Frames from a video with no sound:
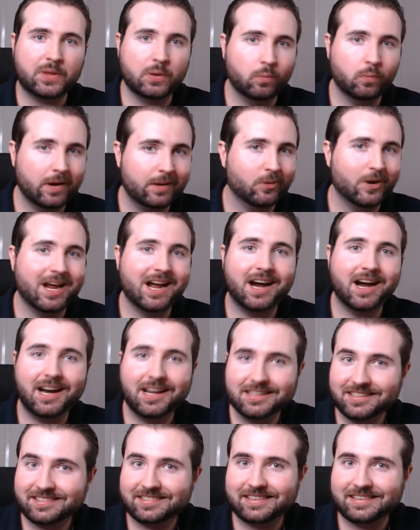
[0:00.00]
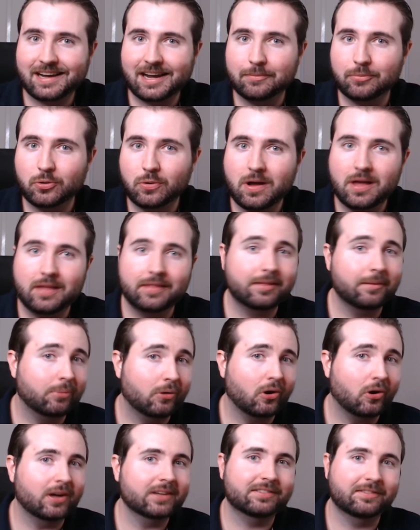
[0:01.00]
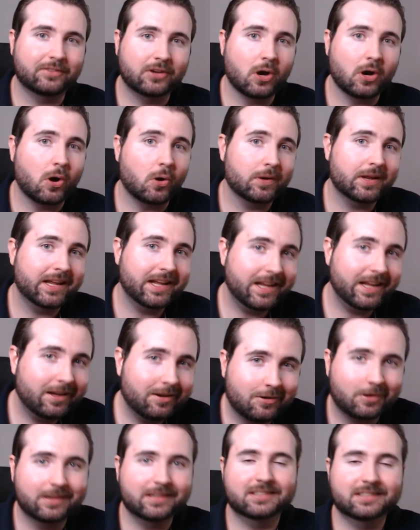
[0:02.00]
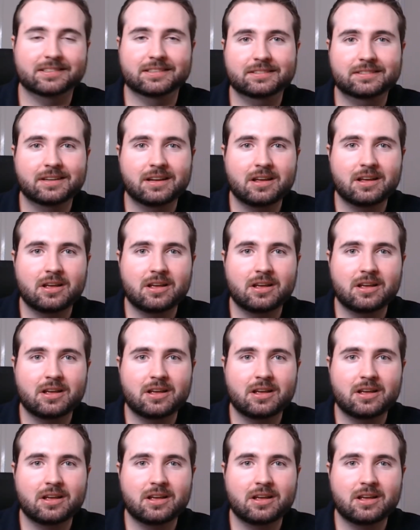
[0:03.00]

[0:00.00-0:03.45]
when we're unstable, the price of gold increases.